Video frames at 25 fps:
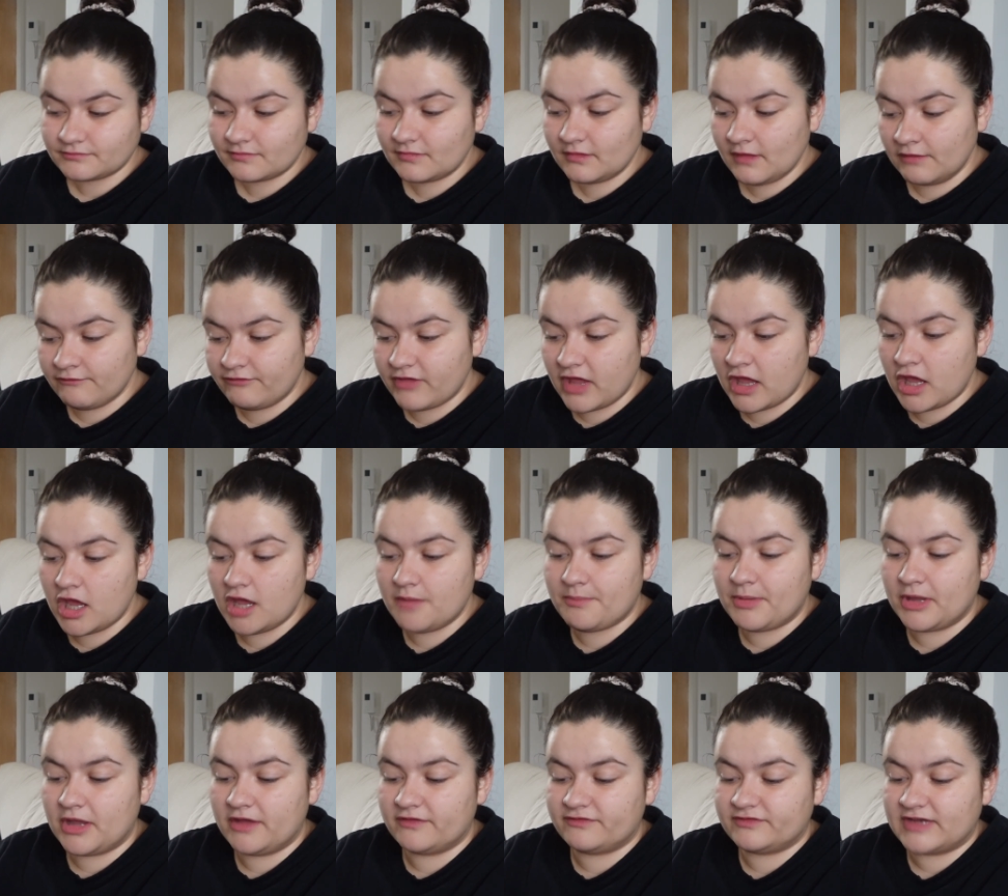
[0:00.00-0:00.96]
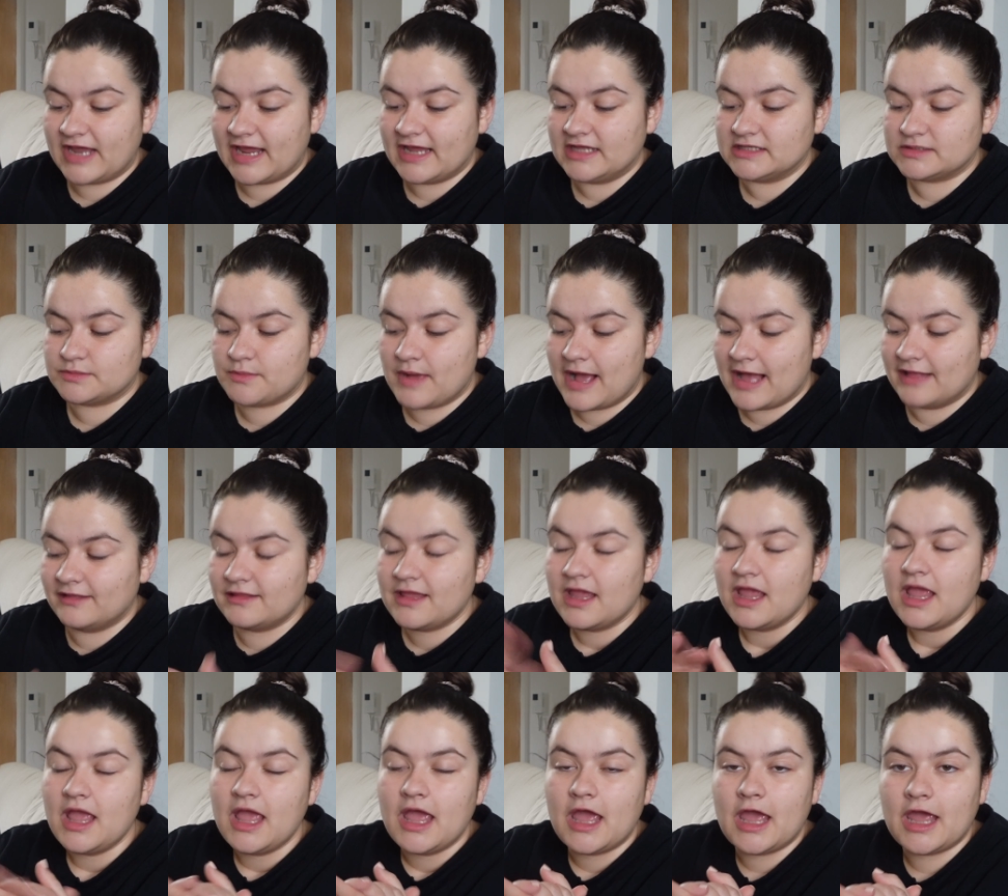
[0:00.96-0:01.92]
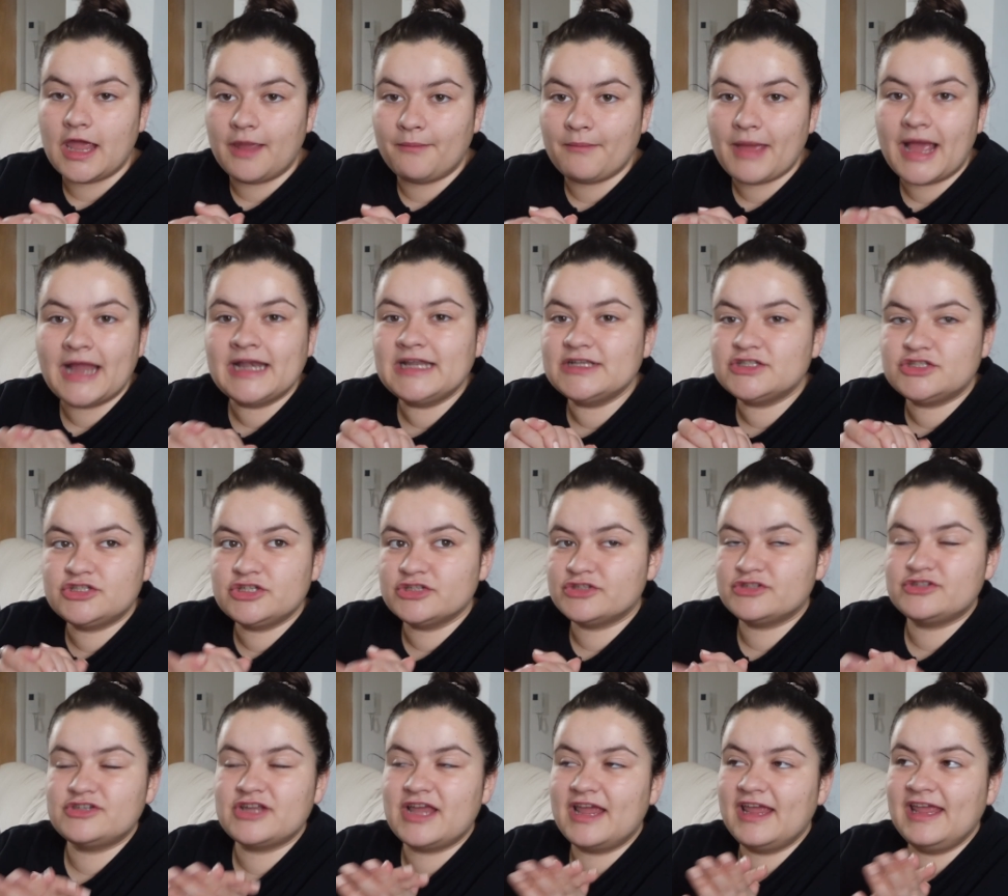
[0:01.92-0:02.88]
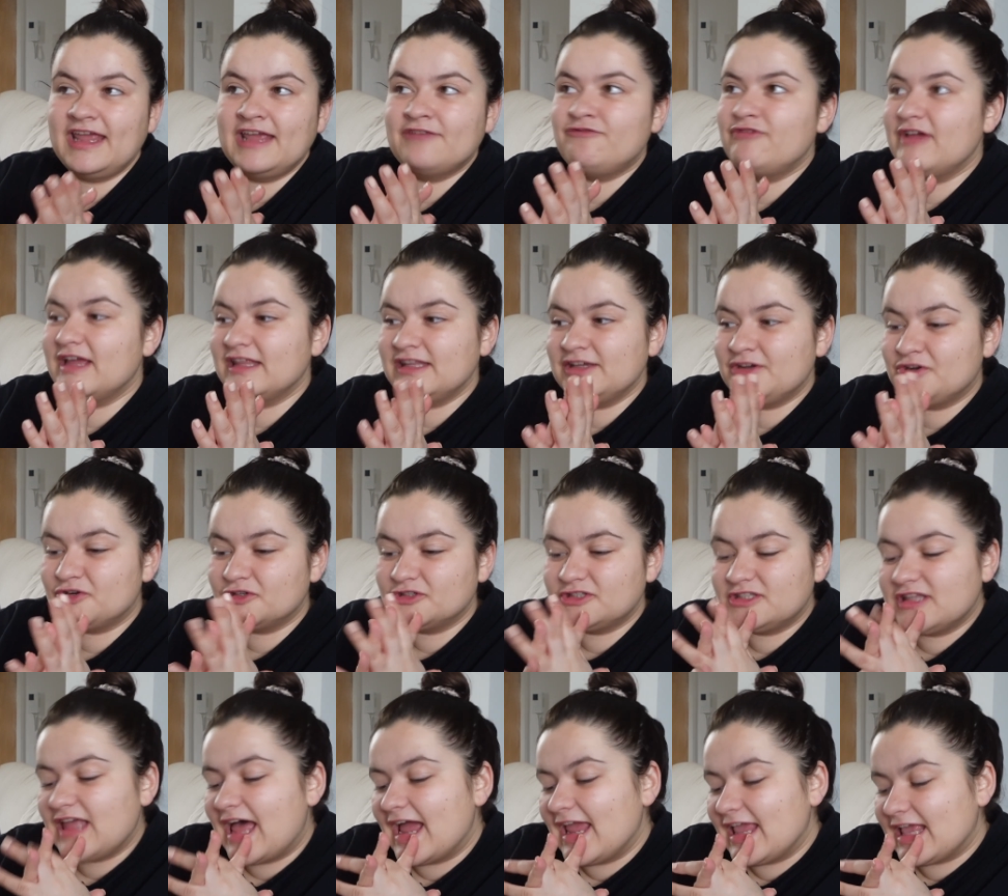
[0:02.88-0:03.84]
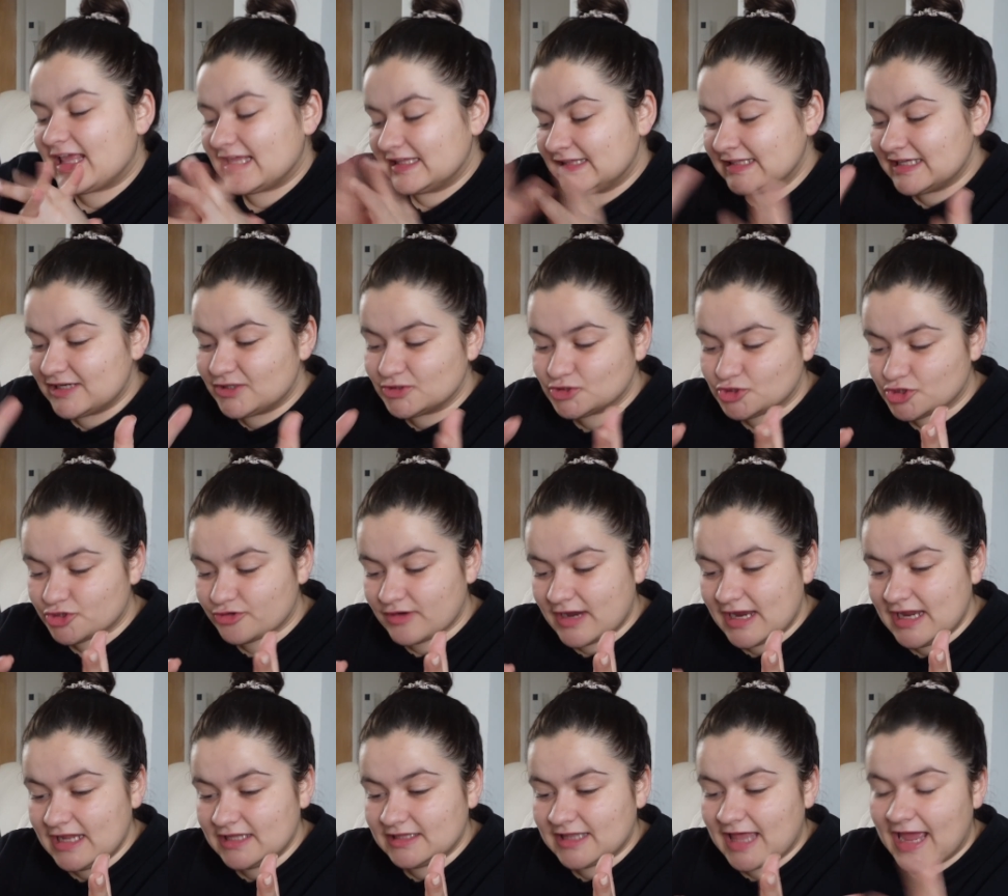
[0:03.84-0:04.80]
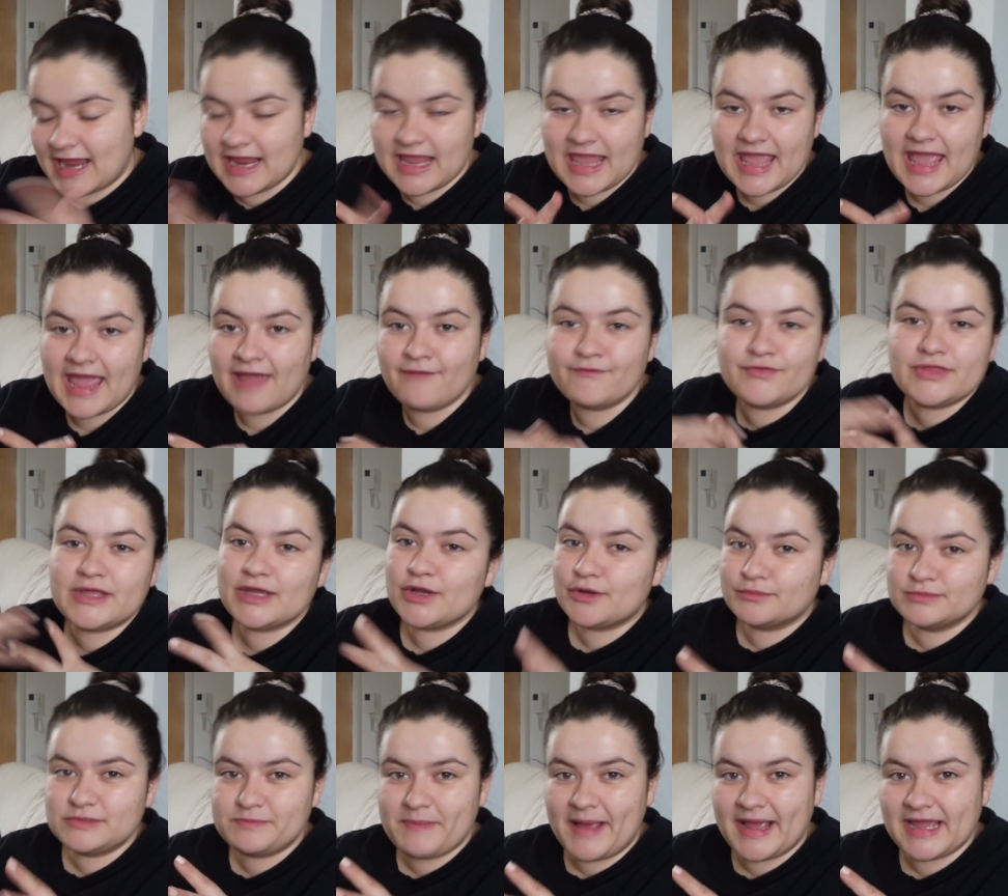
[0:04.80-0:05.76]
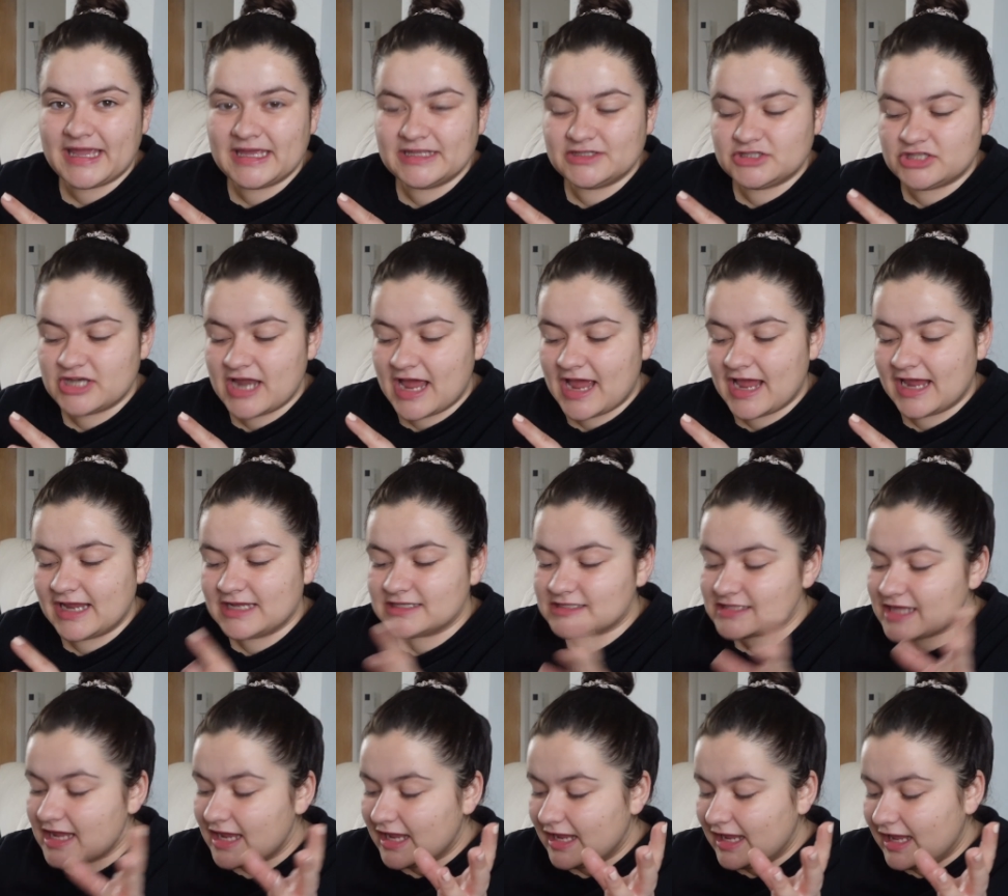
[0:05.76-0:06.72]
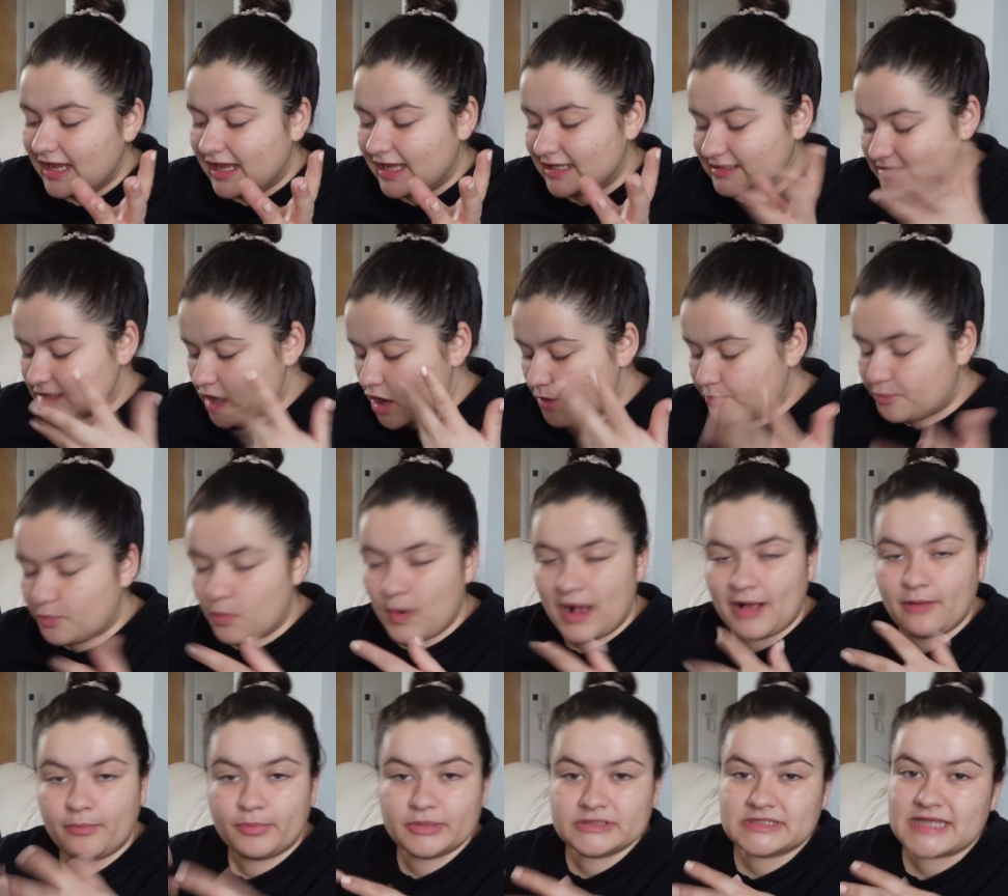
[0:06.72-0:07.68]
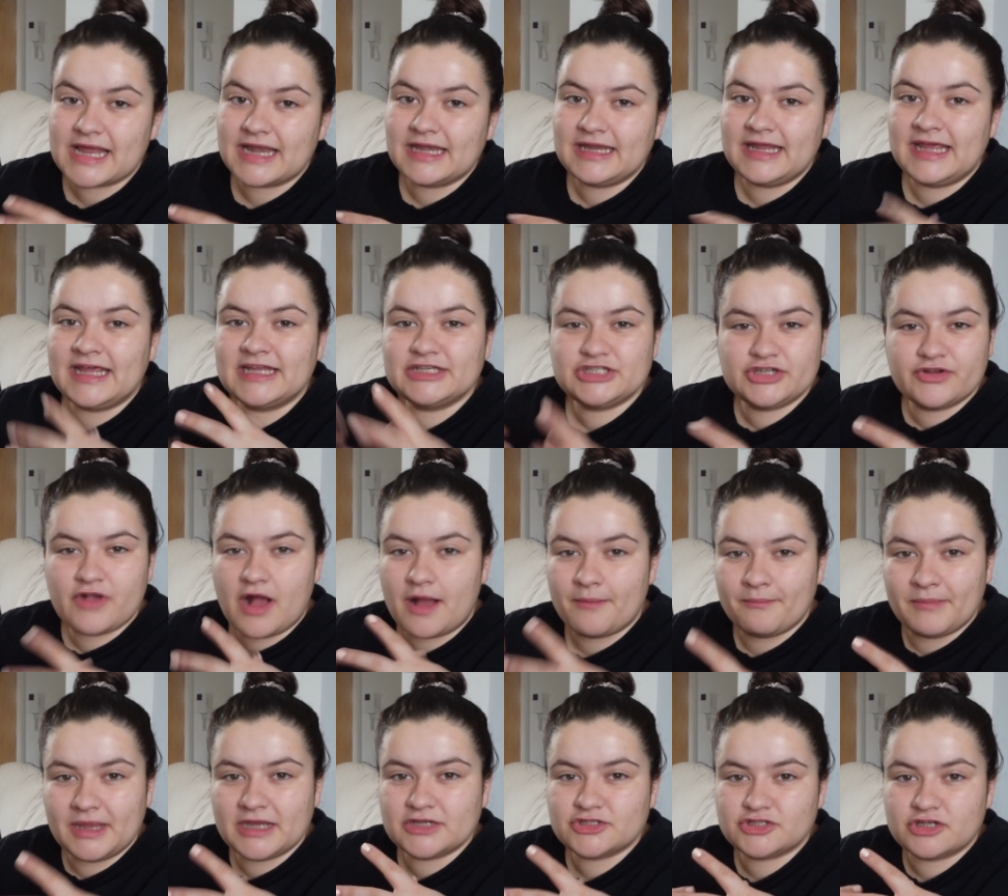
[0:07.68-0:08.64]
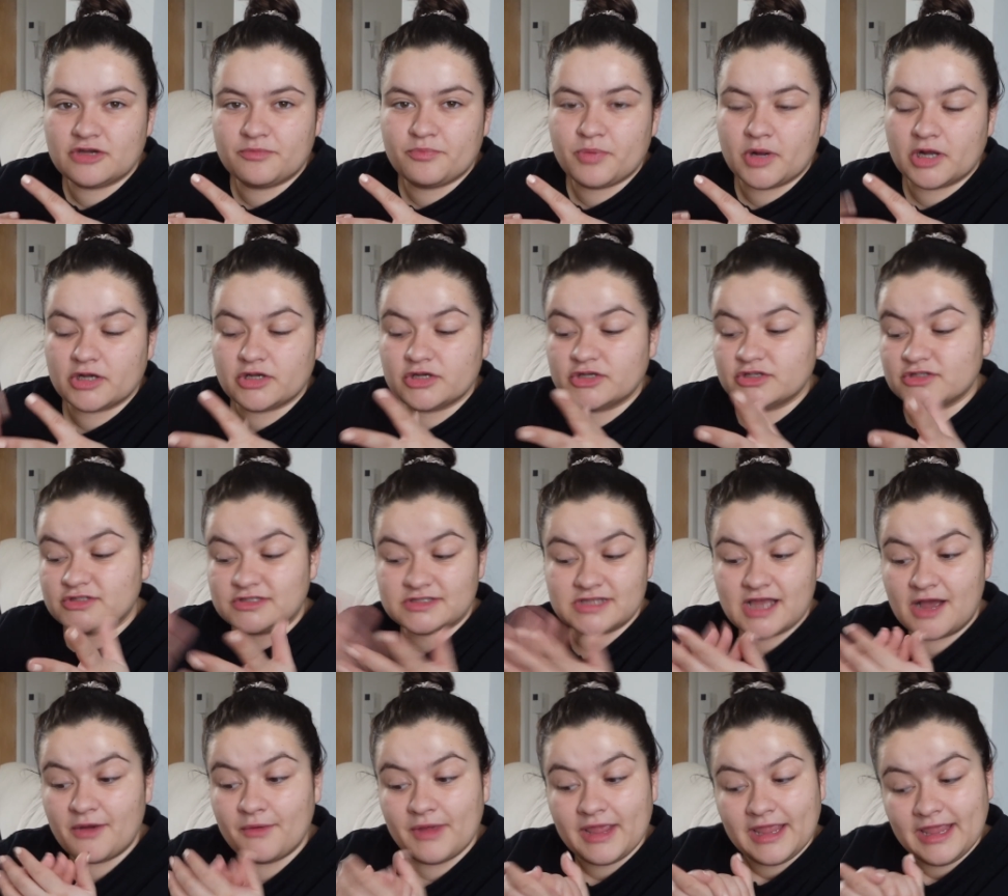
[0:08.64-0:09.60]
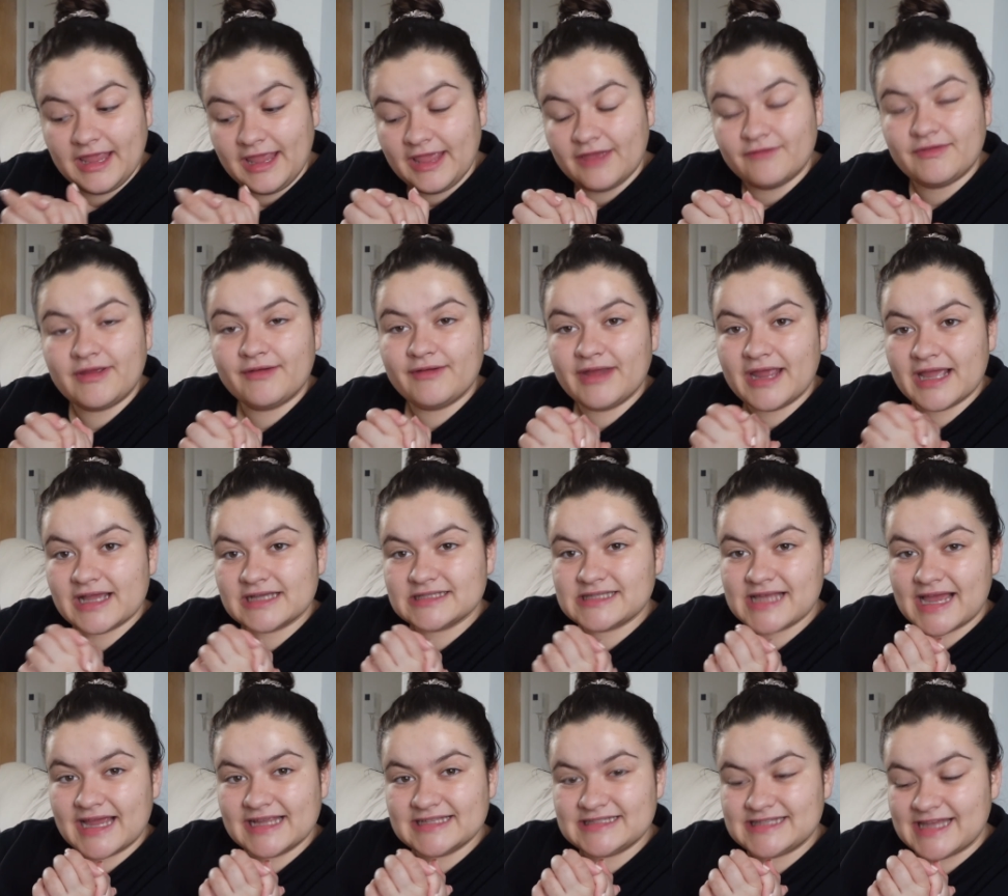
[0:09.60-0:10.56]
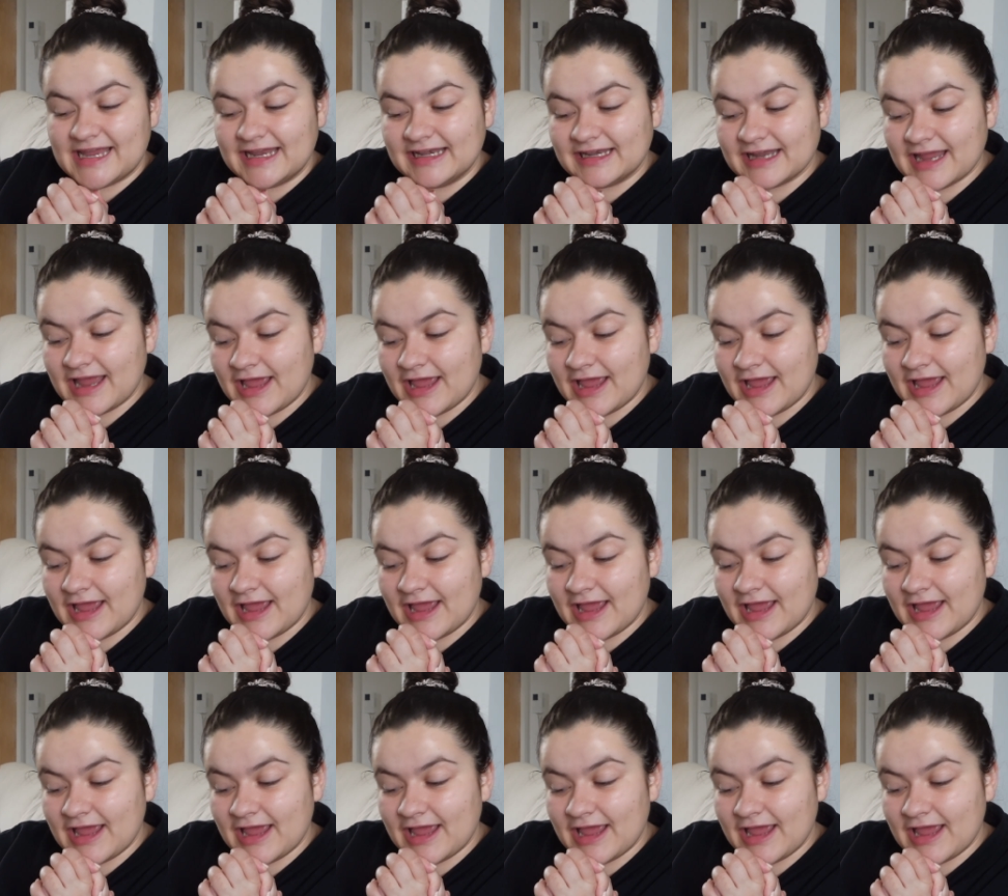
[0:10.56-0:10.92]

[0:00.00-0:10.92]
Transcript: for her birthday as well. Um, and it's just a really good like little treat. Like everything comes packaged nice. It's all well presented. You've got a mixture of products. So very exciting.